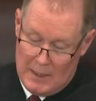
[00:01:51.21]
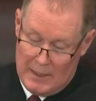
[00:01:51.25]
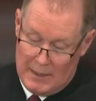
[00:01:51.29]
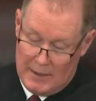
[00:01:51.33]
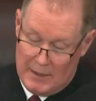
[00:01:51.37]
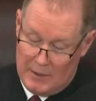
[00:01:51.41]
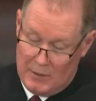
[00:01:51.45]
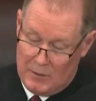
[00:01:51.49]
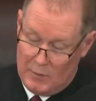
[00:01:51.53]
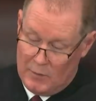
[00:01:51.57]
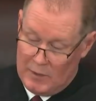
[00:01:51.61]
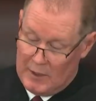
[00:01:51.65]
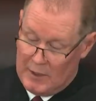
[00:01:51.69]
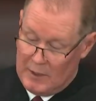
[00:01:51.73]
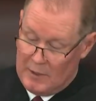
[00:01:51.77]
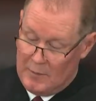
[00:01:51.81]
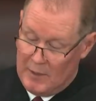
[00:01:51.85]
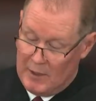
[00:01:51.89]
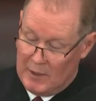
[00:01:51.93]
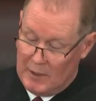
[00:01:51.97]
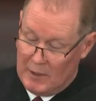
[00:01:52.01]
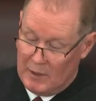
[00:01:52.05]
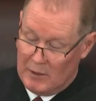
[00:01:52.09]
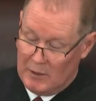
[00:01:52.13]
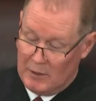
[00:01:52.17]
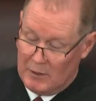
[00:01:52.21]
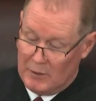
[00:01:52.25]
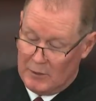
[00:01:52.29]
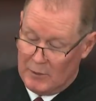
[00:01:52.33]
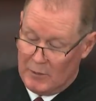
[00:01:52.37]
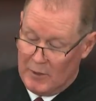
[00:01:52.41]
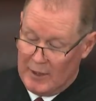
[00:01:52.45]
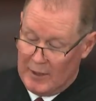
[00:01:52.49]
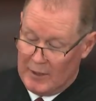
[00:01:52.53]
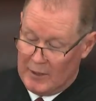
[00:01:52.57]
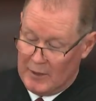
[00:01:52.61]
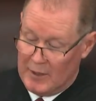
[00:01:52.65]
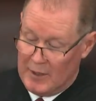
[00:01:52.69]
I think we need to make a clear
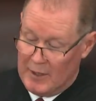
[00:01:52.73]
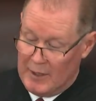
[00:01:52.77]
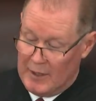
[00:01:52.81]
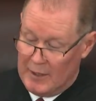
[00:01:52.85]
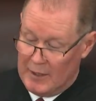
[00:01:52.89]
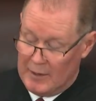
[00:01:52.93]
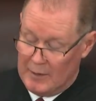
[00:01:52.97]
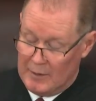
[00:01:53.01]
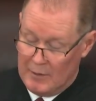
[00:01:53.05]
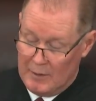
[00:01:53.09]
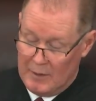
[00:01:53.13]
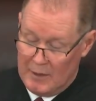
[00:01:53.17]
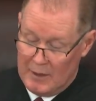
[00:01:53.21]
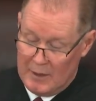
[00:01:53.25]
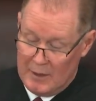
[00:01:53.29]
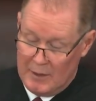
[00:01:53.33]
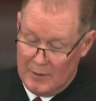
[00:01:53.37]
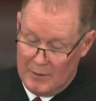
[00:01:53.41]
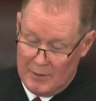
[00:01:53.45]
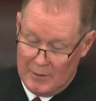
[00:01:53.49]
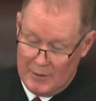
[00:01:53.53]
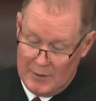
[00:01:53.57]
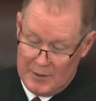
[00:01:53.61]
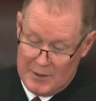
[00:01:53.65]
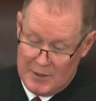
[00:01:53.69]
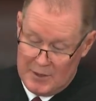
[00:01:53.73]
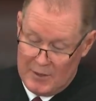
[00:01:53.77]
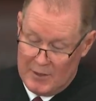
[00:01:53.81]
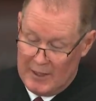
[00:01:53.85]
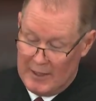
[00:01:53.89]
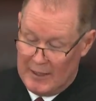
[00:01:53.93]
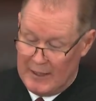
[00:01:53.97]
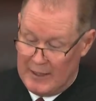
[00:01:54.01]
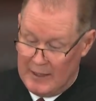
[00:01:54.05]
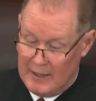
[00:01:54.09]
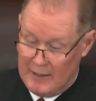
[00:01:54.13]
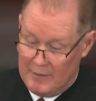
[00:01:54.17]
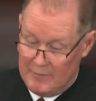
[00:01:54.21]
record on it. The other issue
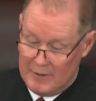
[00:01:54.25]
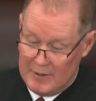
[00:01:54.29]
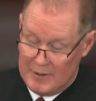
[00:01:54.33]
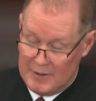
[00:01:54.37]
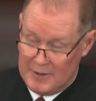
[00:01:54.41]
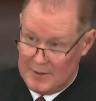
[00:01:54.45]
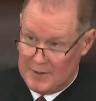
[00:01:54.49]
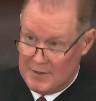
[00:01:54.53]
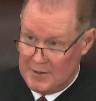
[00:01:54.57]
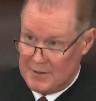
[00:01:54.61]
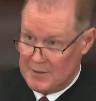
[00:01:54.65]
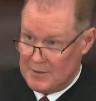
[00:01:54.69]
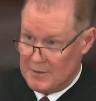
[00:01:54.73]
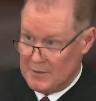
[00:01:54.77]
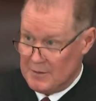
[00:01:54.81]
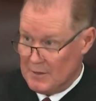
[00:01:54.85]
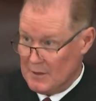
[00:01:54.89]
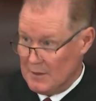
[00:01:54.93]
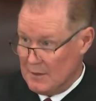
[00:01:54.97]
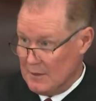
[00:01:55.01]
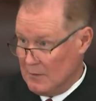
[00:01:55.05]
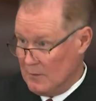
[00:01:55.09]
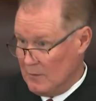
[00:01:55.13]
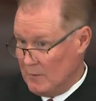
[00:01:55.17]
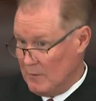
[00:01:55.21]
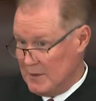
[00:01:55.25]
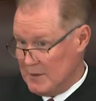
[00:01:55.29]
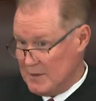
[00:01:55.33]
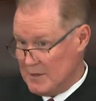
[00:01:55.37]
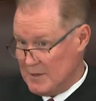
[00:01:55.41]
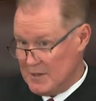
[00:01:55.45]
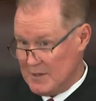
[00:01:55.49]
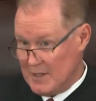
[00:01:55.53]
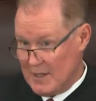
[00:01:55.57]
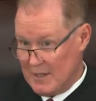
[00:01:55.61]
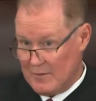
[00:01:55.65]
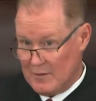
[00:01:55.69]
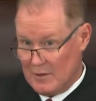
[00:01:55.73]
I have is, uh, this
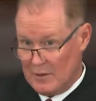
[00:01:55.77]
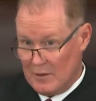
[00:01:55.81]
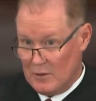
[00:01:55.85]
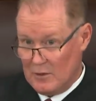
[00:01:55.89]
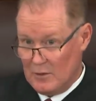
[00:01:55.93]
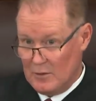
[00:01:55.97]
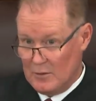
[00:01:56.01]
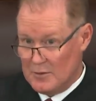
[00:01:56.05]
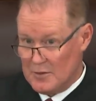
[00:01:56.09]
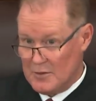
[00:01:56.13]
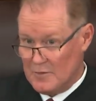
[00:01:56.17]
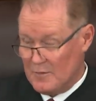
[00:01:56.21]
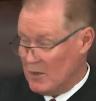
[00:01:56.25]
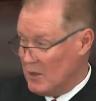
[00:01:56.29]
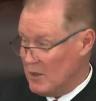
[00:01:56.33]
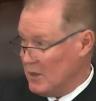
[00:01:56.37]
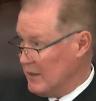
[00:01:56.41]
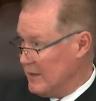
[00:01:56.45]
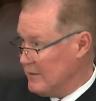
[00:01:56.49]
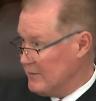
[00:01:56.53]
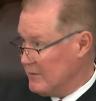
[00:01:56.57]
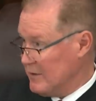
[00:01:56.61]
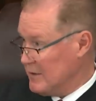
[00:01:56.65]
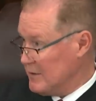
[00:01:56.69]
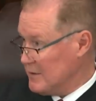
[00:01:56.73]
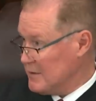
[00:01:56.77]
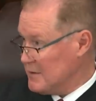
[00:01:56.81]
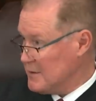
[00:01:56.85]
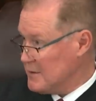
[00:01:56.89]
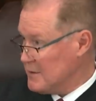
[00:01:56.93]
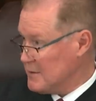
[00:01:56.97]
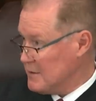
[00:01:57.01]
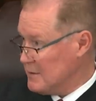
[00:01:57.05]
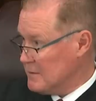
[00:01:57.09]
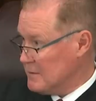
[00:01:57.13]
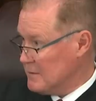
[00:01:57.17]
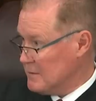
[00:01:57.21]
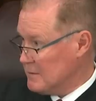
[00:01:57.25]
is after the close of all evidence.
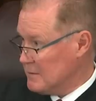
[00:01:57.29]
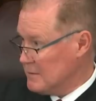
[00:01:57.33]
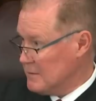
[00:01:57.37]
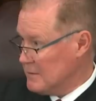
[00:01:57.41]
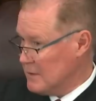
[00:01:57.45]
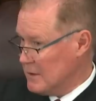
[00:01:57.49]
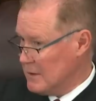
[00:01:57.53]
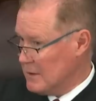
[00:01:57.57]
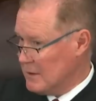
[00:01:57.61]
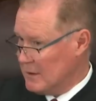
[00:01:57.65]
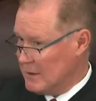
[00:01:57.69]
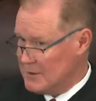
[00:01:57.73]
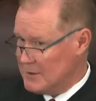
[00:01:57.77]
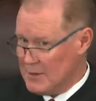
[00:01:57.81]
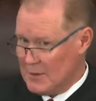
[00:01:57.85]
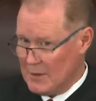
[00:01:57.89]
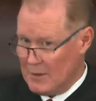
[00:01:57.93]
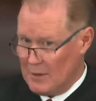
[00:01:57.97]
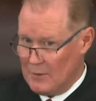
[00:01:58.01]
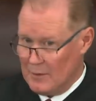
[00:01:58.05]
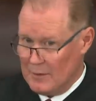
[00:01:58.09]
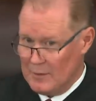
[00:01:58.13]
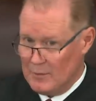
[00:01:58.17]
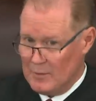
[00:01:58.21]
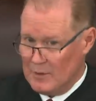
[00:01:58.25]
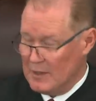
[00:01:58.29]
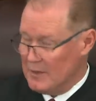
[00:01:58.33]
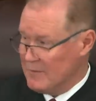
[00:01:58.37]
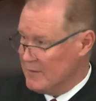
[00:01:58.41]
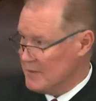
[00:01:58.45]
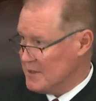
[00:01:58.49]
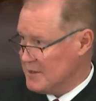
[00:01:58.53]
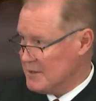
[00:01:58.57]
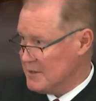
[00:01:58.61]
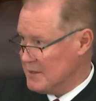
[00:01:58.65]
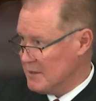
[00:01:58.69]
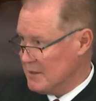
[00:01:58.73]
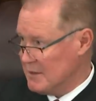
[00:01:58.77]
So I don't believe
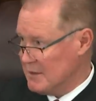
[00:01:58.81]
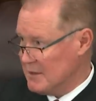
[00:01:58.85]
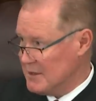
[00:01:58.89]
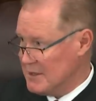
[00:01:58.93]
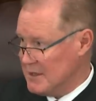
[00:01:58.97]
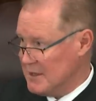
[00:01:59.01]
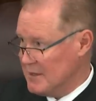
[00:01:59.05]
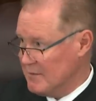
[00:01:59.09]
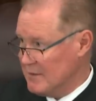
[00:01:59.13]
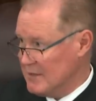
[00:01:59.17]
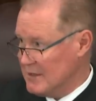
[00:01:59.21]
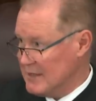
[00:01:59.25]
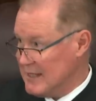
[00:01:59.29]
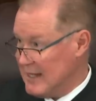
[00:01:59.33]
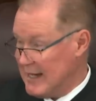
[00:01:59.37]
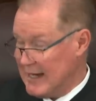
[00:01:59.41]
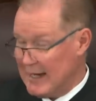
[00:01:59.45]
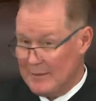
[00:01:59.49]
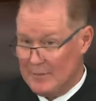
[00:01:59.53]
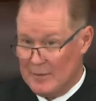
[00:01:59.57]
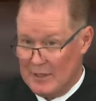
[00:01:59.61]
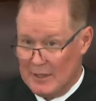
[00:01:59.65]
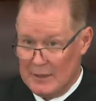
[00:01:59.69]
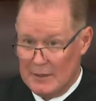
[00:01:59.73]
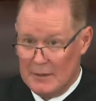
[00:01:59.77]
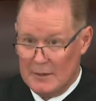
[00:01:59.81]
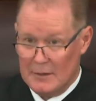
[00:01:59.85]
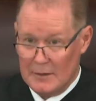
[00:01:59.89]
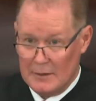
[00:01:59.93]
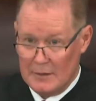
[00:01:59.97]
it's, it's even timely.